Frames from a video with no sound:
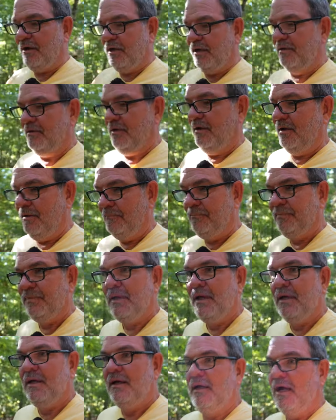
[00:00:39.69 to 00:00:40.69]
And
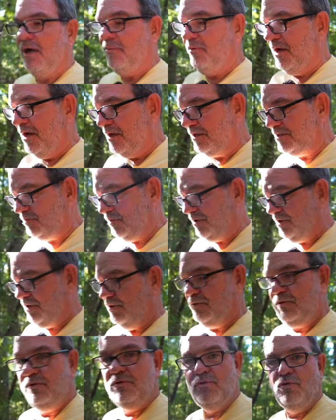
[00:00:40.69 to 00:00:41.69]
I'll be honest with
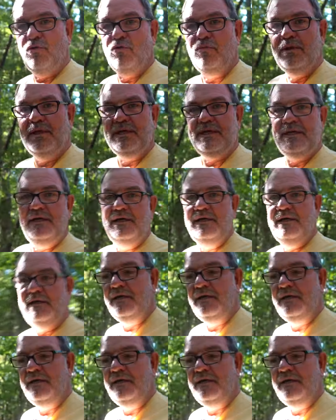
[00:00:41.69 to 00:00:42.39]
you, normally